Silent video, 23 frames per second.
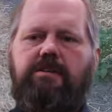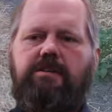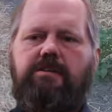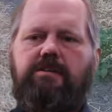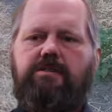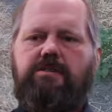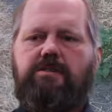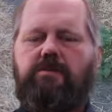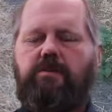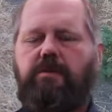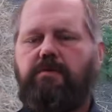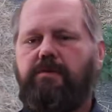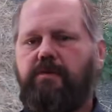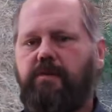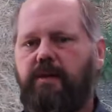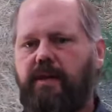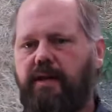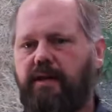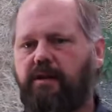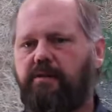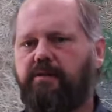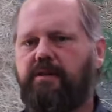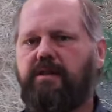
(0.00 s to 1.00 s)
So if you
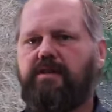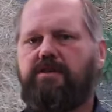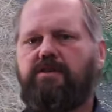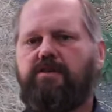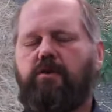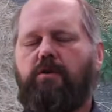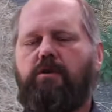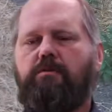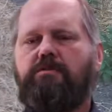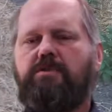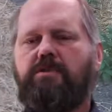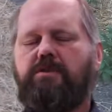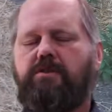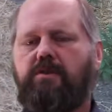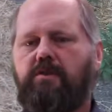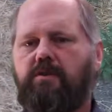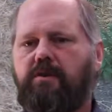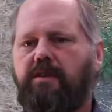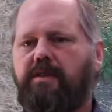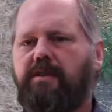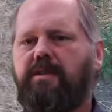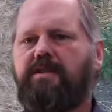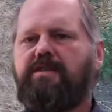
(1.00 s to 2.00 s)
hear these terms
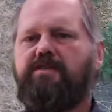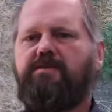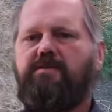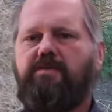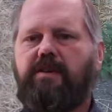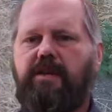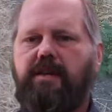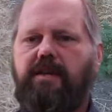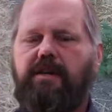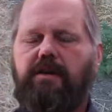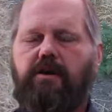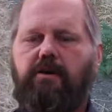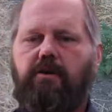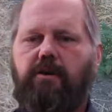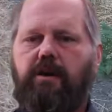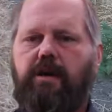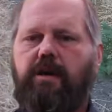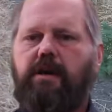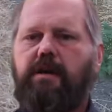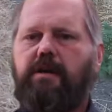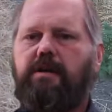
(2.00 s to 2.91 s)
during this video,